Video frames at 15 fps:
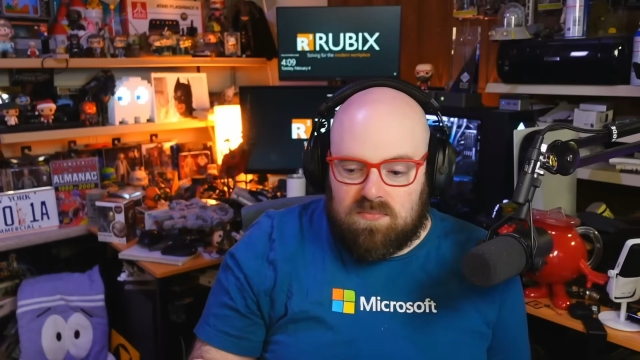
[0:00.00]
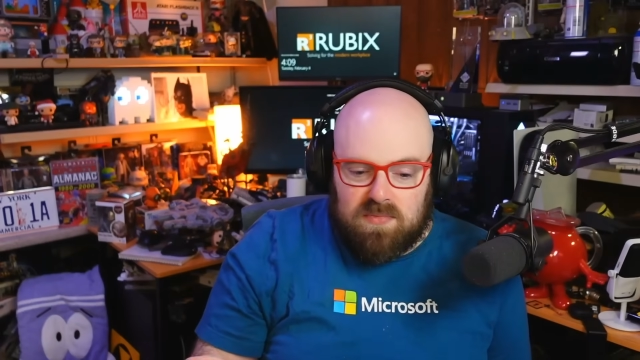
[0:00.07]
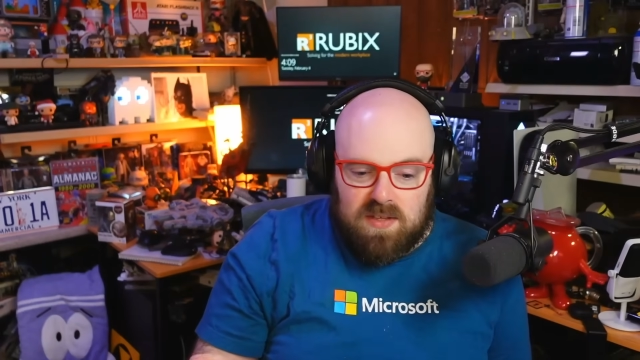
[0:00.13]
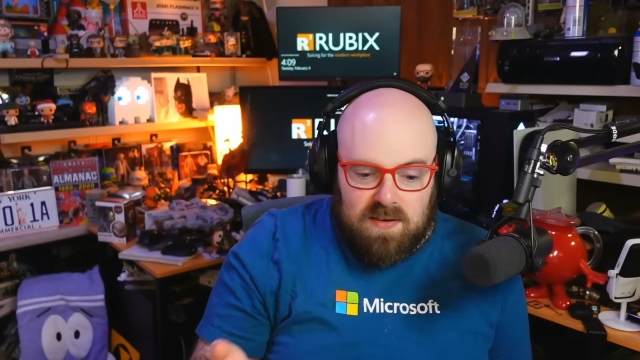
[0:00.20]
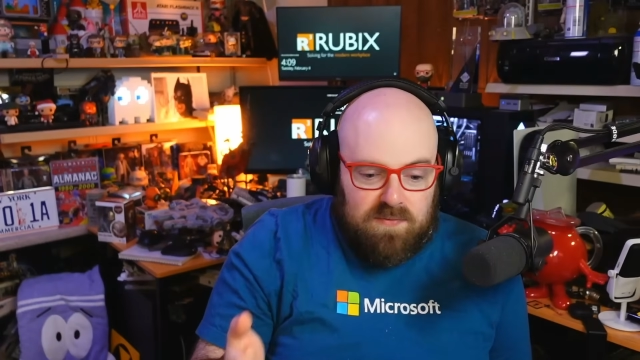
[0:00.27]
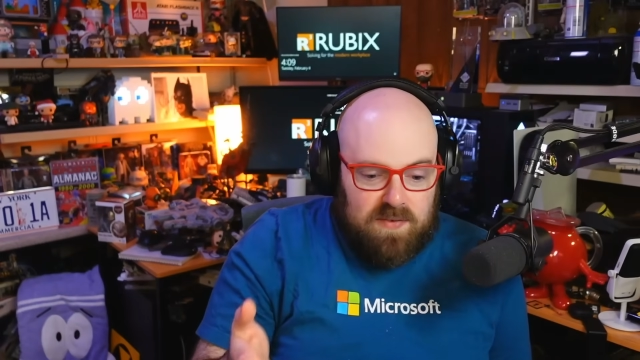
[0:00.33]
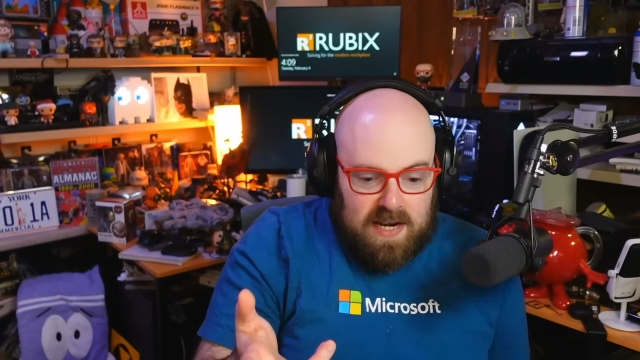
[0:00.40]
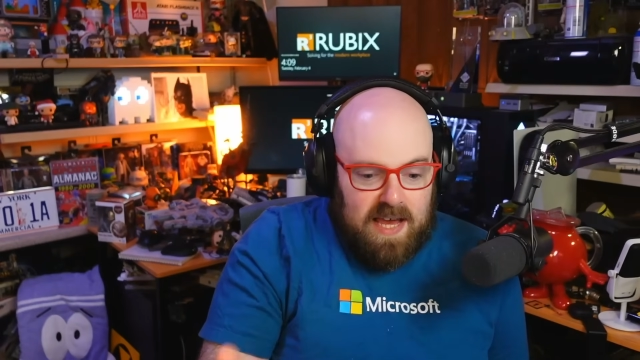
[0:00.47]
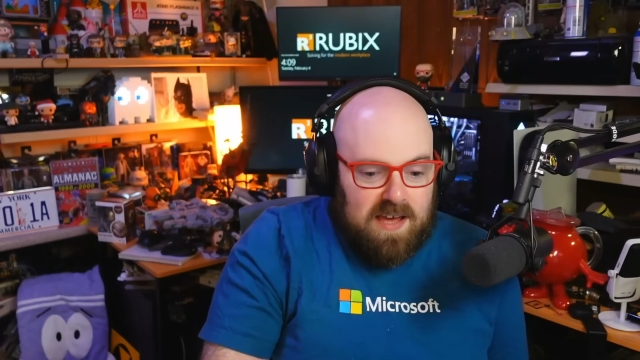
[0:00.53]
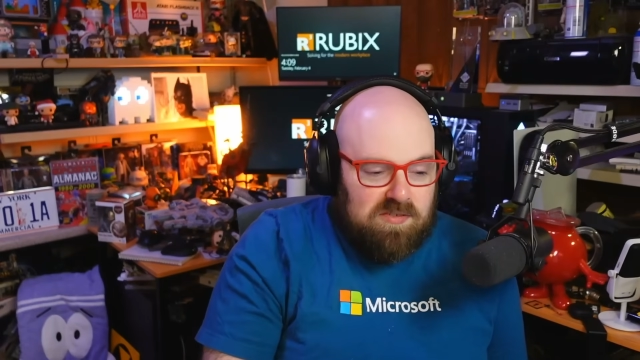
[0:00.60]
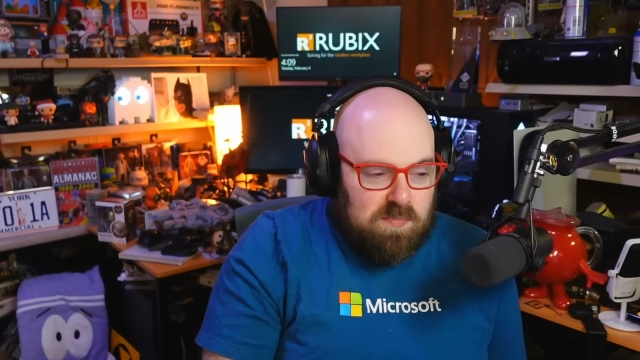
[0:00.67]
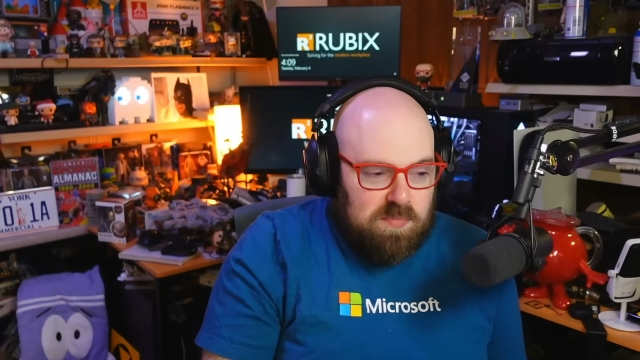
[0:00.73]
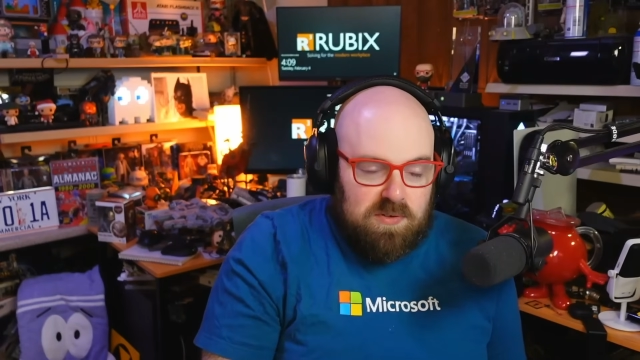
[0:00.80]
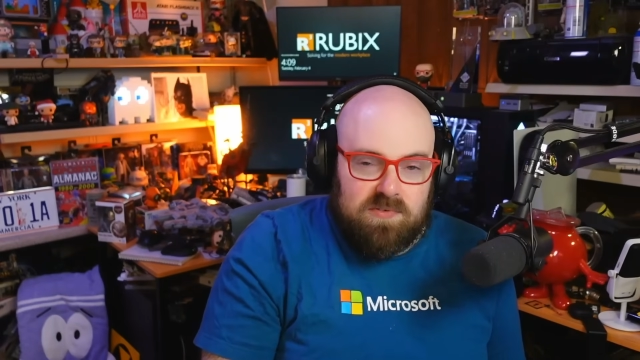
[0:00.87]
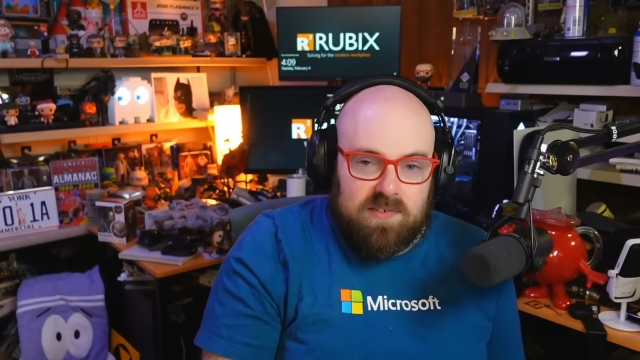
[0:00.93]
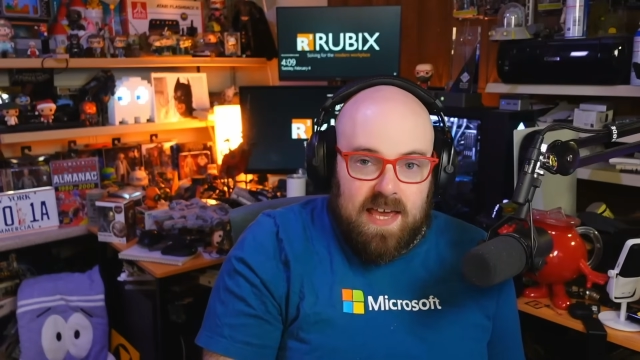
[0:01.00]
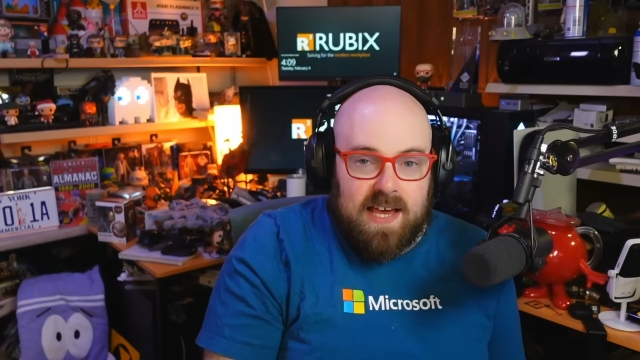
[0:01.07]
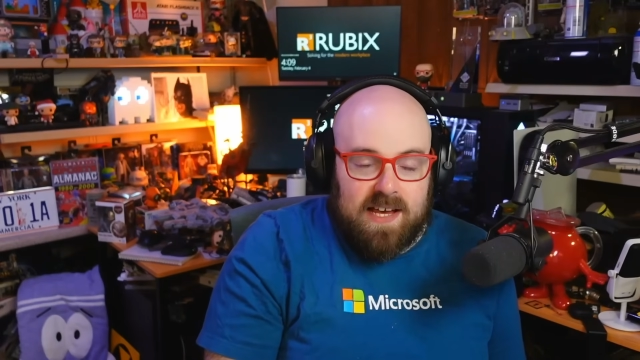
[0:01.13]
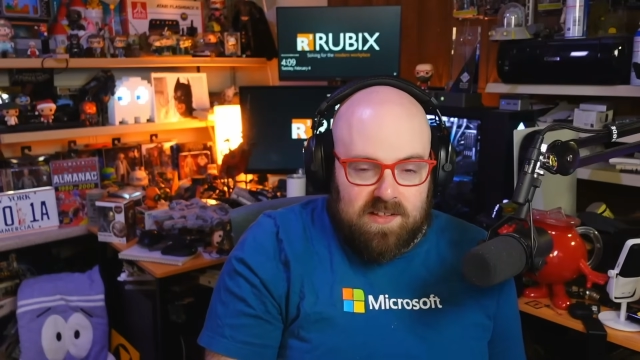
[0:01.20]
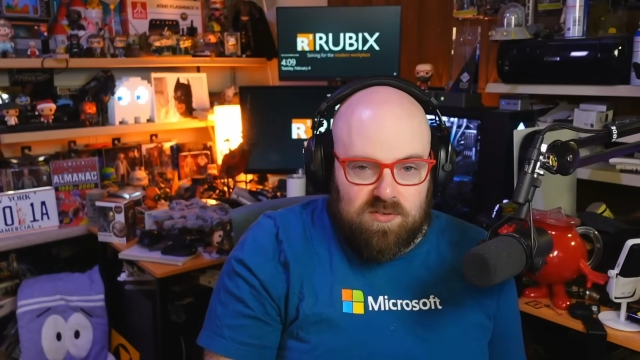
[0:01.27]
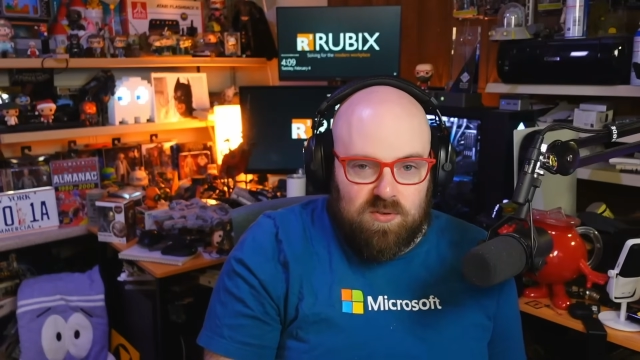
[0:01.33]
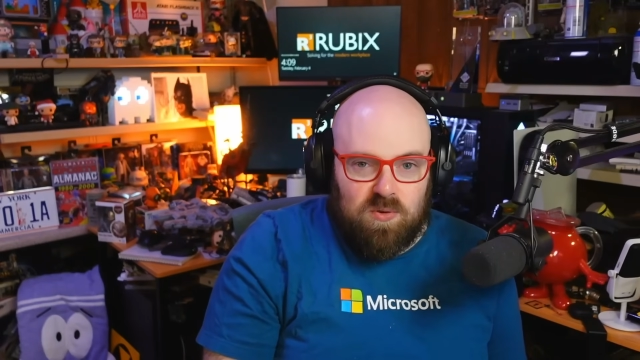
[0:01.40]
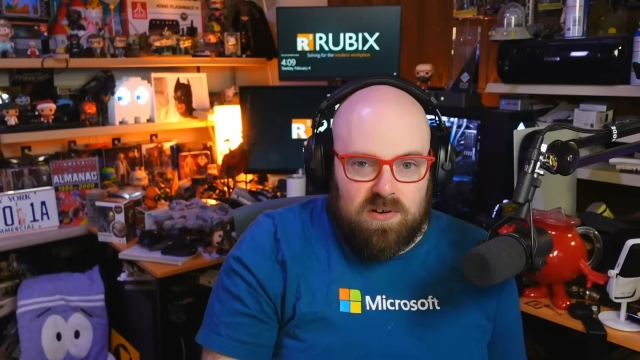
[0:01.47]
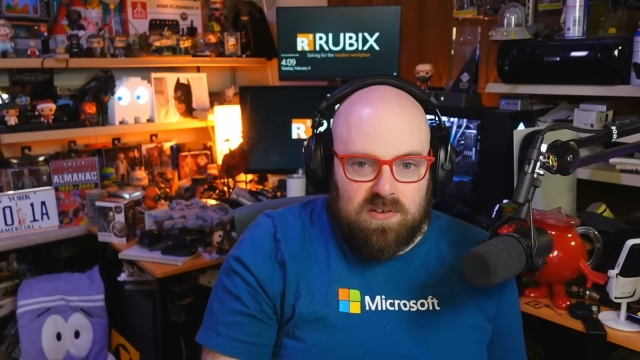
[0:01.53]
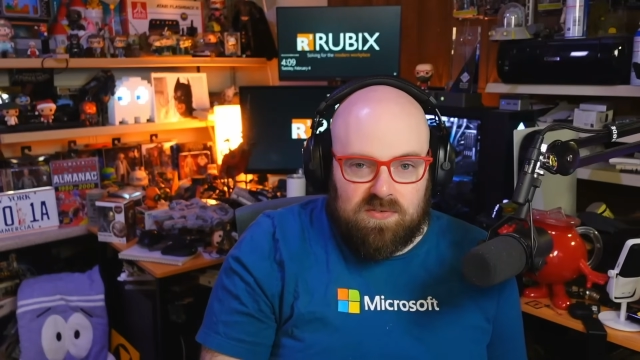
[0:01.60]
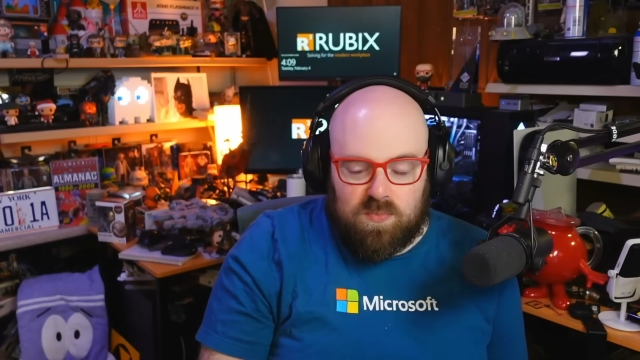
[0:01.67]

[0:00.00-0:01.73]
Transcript: If it has a blue tag, it's yours.